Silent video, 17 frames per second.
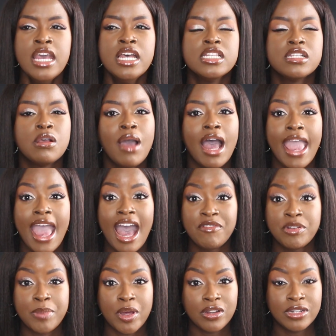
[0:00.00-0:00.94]
So I
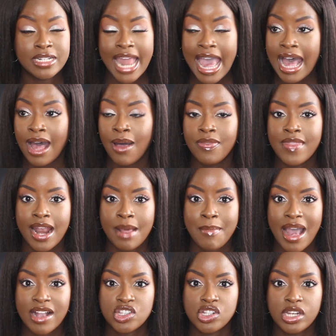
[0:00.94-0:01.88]
have a bottle now that I'm
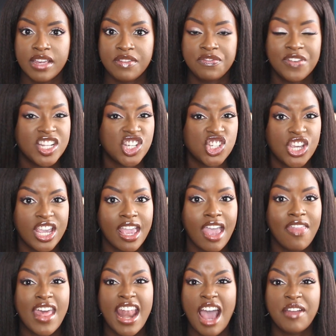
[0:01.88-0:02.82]
actually finishing,
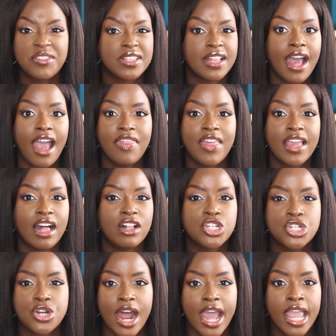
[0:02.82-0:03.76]
and then after that I think
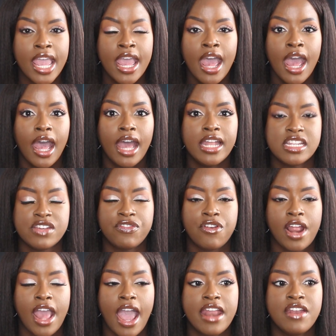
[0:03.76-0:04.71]
I'll try a
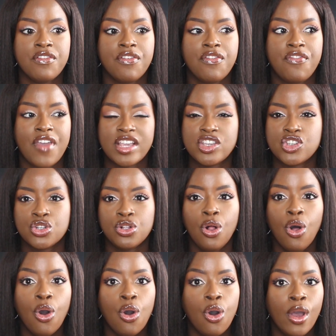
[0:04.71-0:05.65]
different kind of
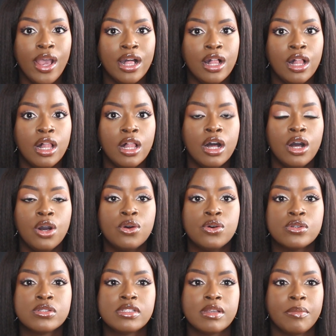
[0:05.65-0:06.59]
facial oil
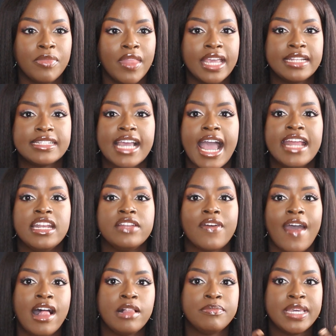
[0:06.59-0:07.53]
or something to kind of
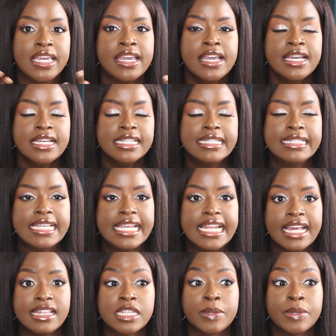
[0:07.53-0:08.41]
help me seal in.